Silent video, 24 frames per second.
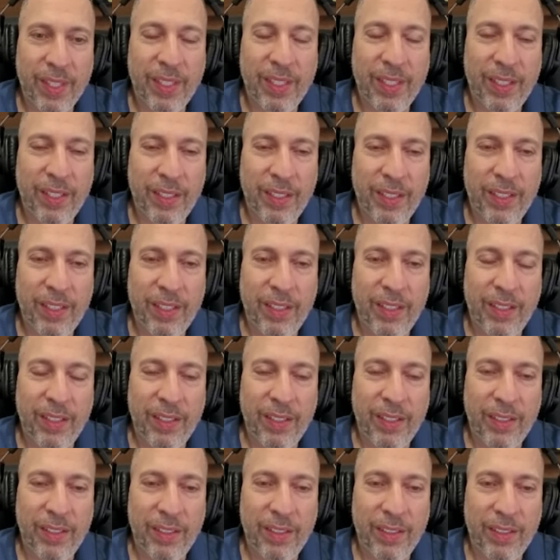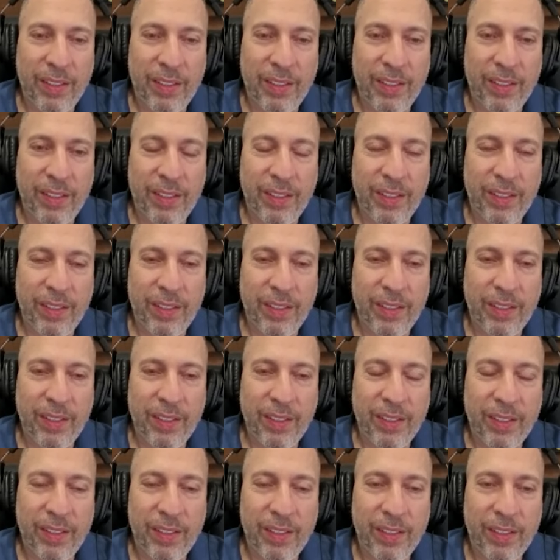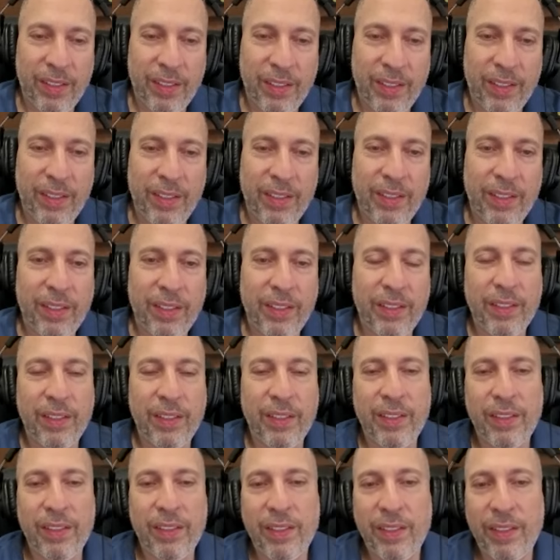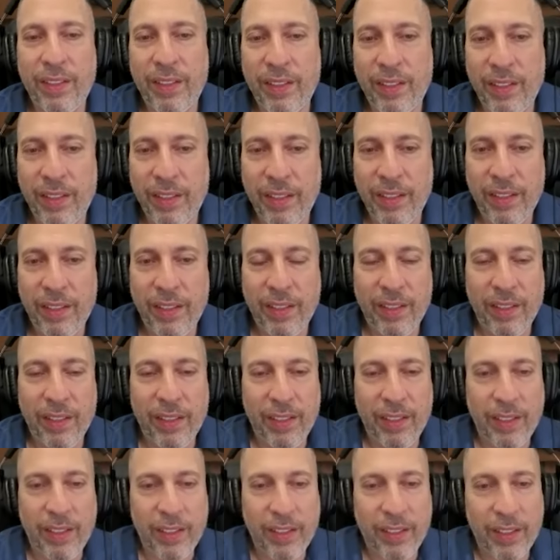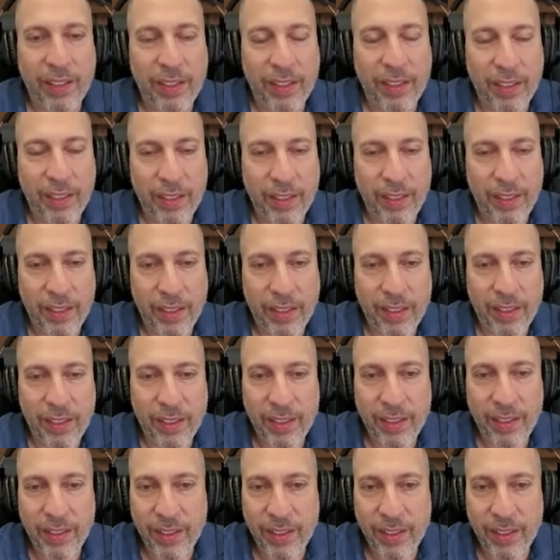[no speech]